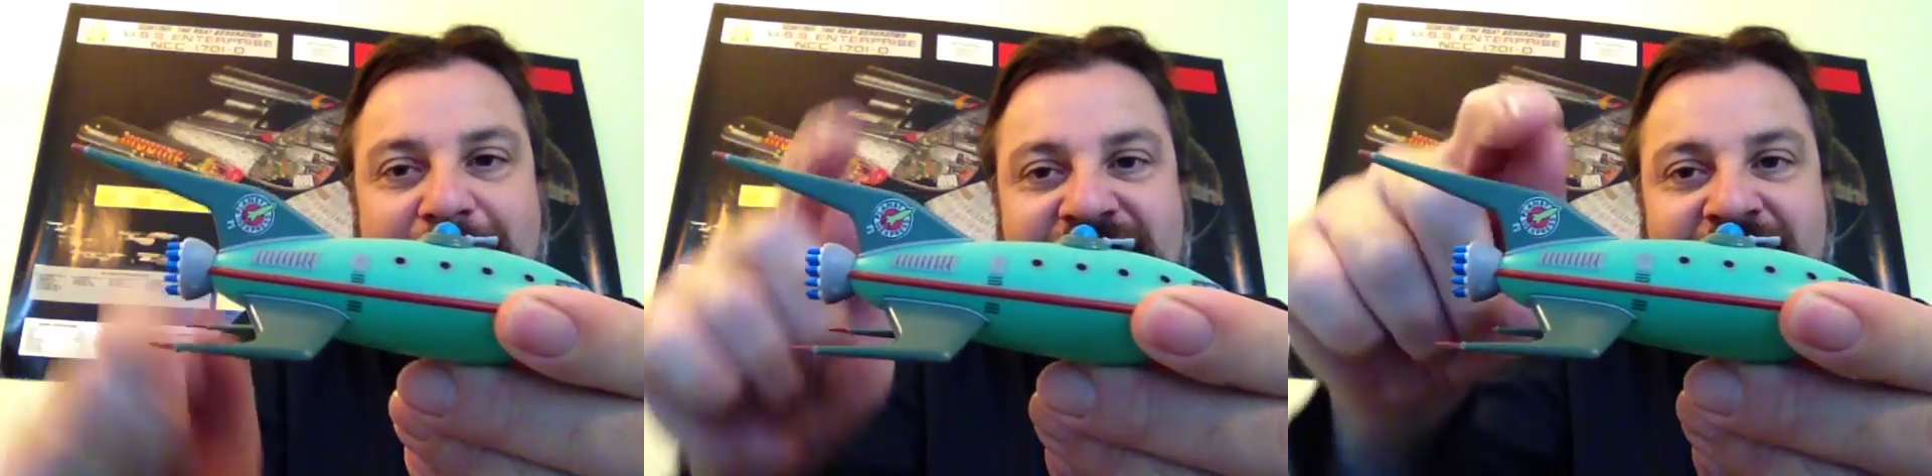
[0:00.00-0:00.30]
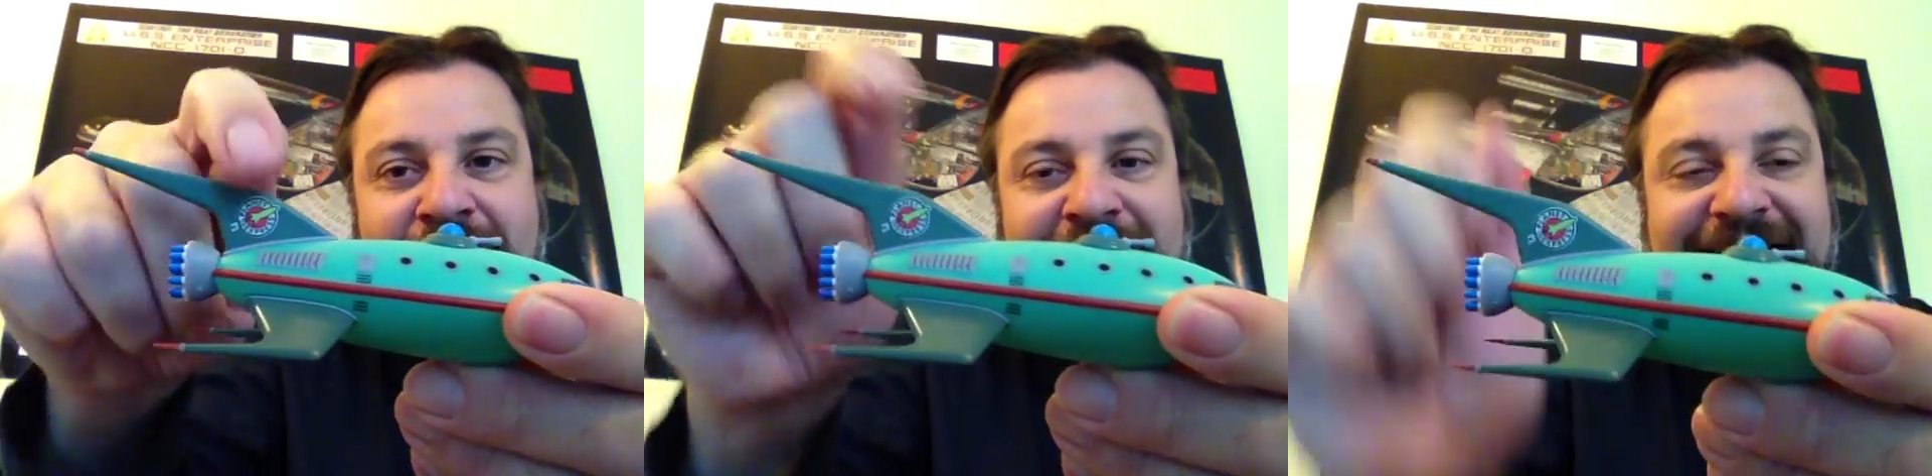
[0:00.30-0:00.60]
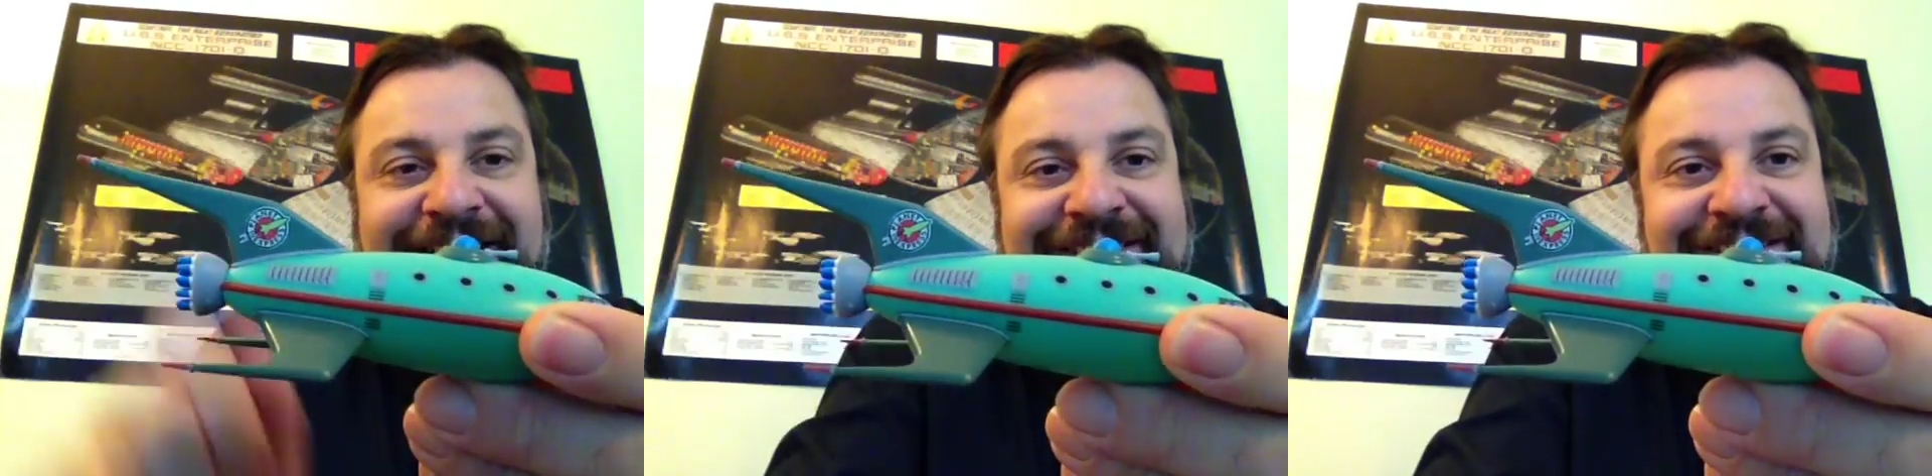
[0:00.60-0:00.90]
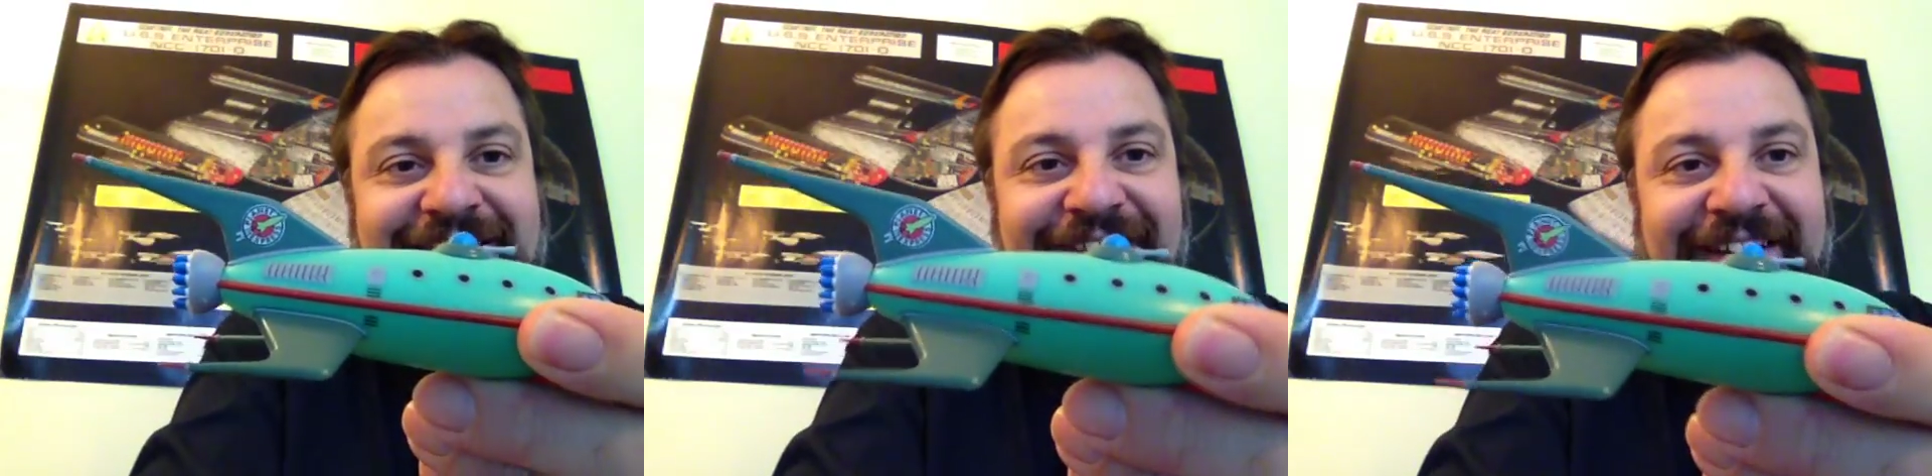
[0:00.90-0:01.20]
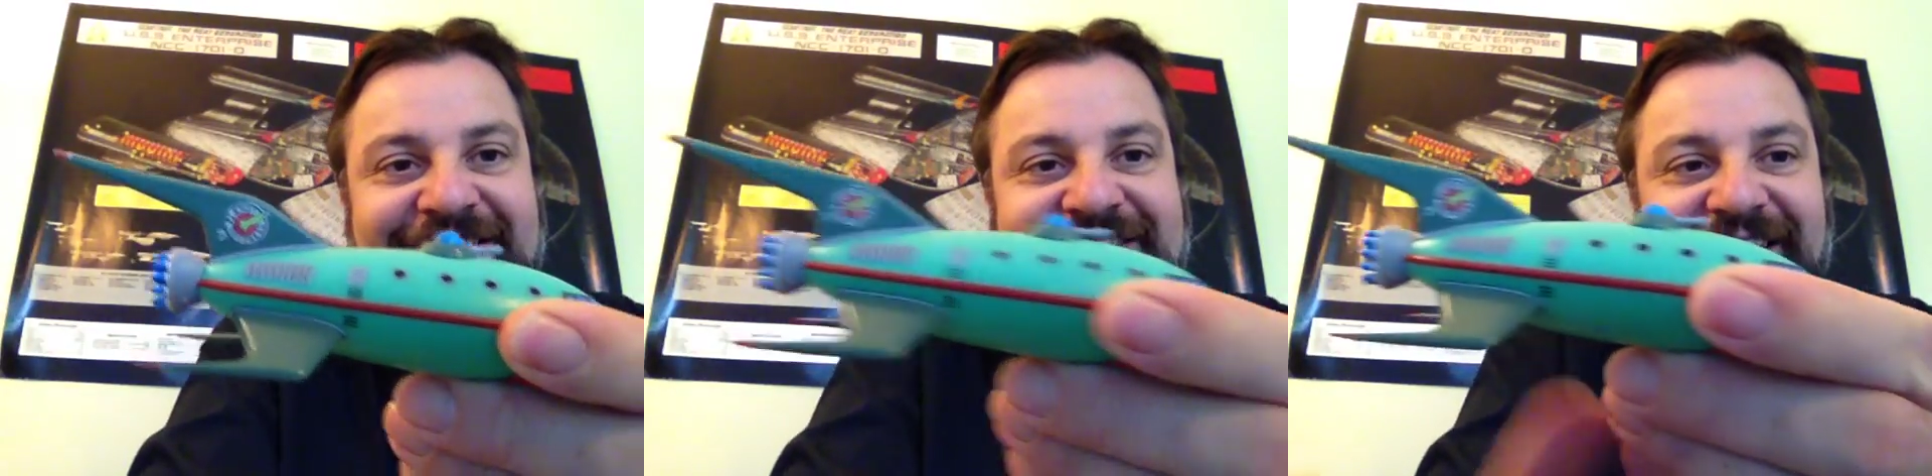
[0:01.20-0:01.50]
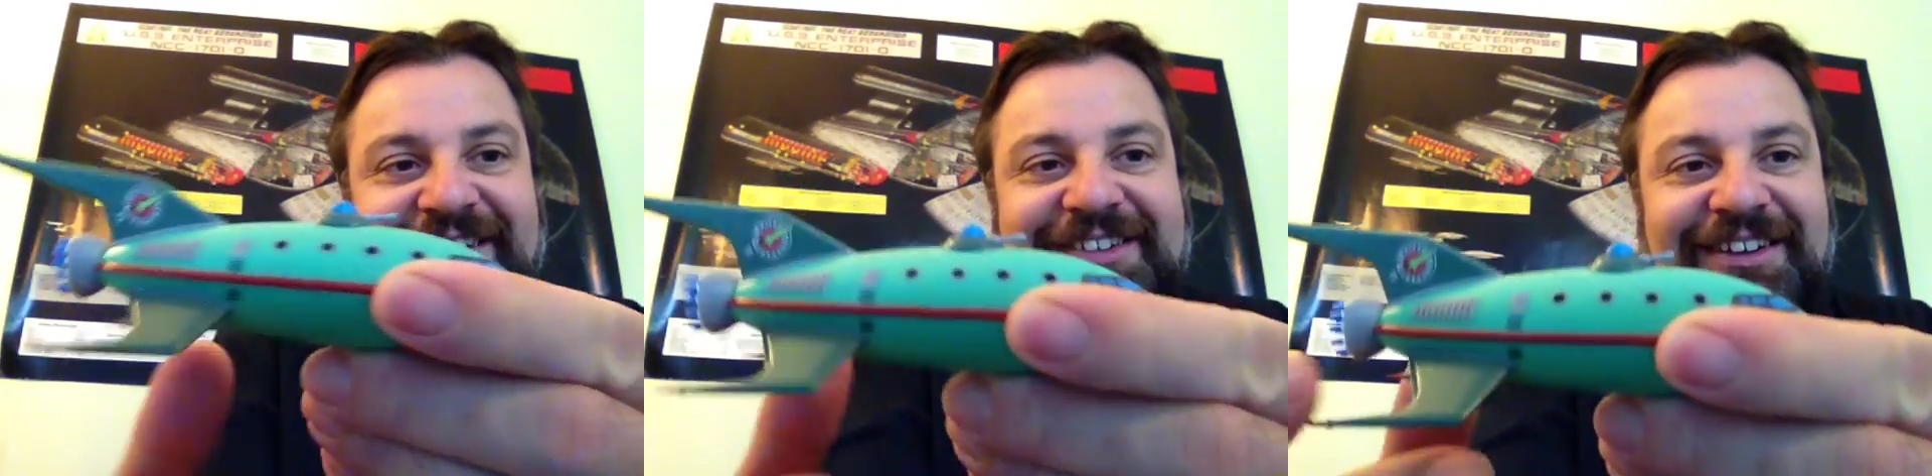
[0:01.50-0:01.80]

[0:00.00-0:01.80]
That's a lovely little detail, that, isn't it?